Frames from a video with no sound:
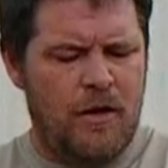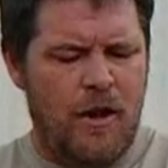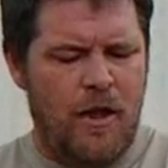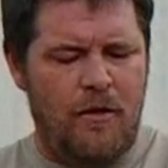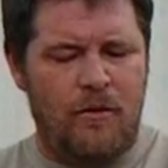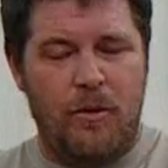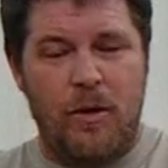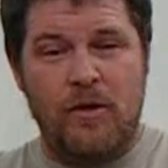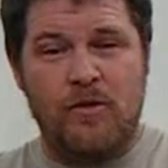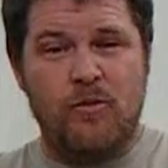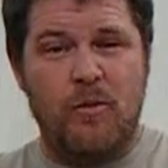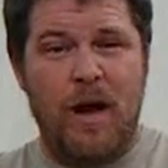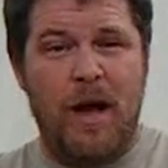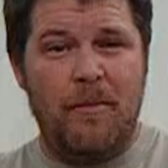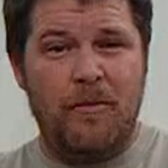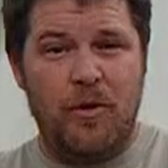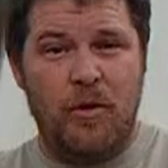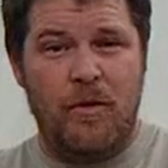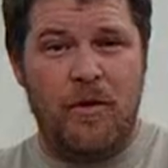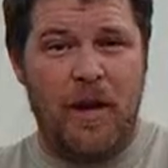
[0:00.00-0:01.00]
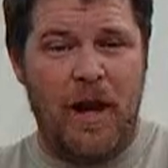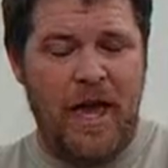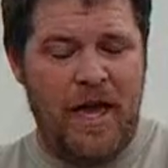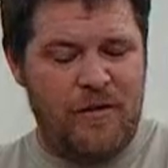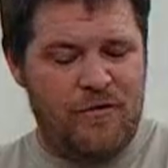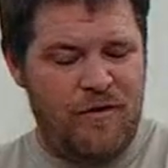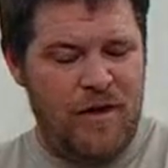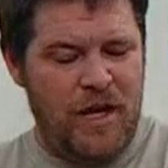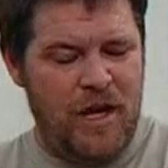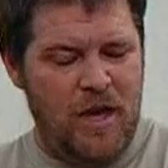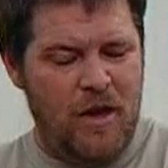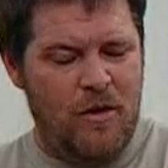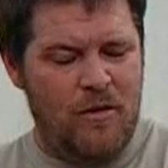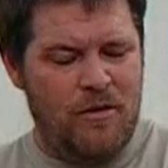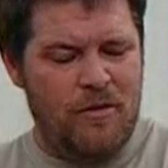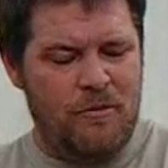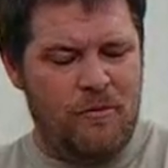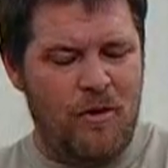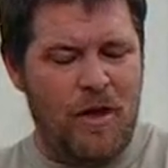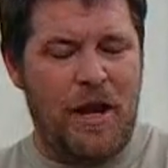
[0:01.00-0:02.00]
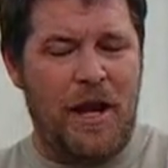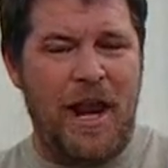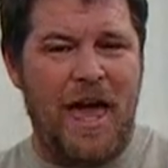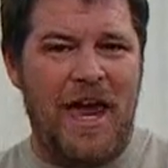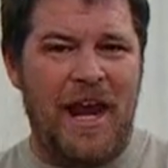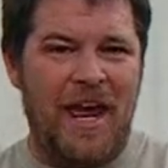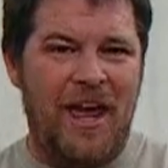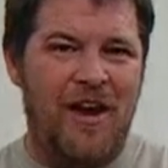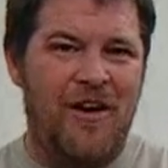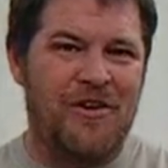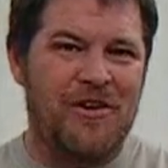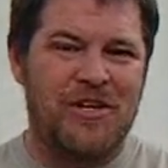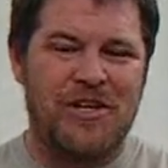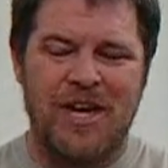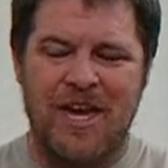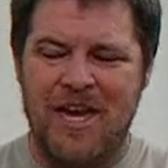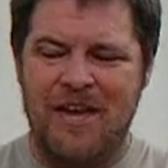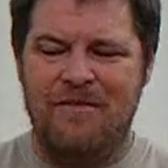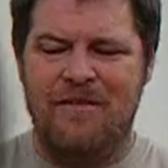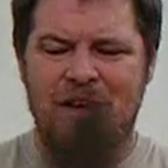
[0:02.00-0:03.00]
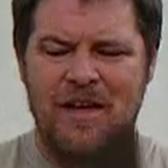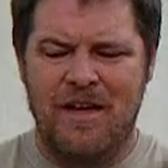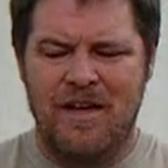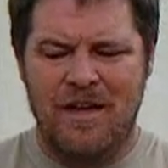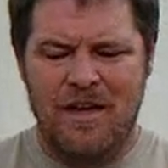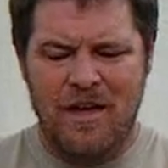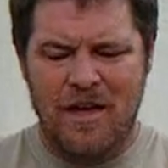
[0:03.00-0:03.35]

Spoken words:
Another reason why I'm doing the last video, running out of hair to shave.